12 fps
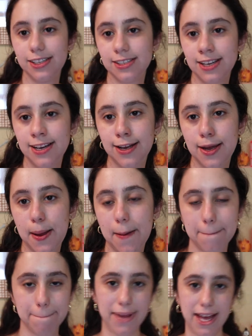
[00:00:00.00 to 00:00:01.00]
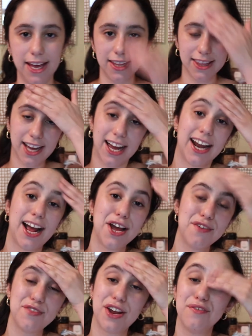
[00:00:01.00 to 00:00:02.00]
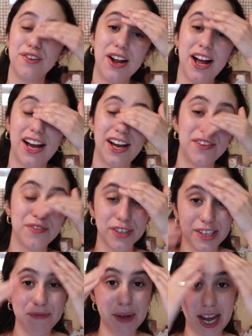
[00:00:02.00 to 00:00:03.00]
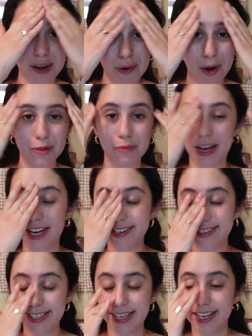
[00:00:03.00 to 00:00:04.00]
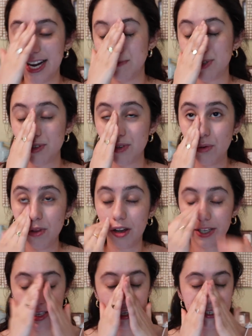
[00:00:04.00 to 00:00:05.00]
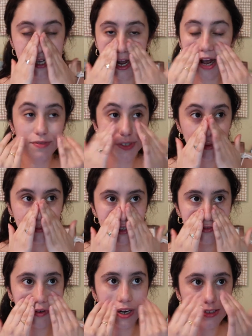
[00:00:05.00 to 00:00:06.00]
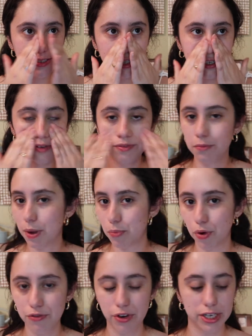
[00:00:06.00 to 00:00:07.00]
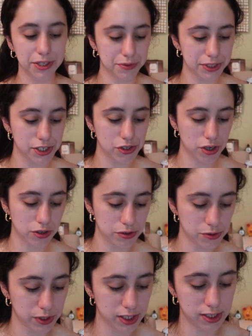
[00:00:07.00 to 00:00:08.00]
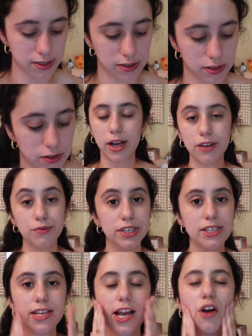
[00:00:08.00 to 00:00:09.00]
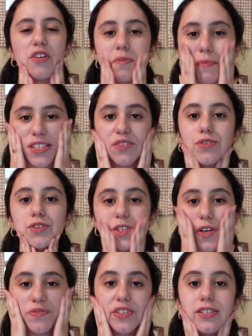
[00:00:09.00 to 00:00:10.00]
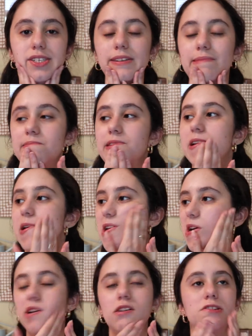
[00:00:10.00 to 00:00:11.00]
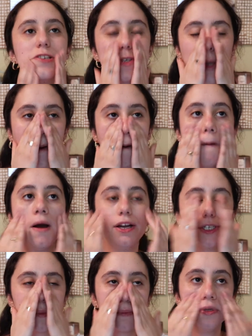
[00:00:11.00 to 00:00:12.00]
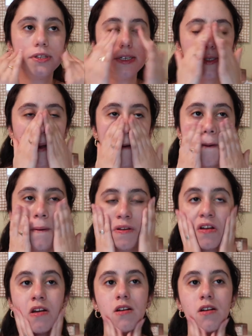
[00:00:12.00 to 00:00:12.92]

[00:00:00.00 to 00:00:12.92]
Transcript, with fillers: is that I've never had really bad problematic skin. I'm so lucky because I have so many friends, like even my boyfriend, he really struggles with it. So I can really see how it can mess with your self-esteem. So I just put this on,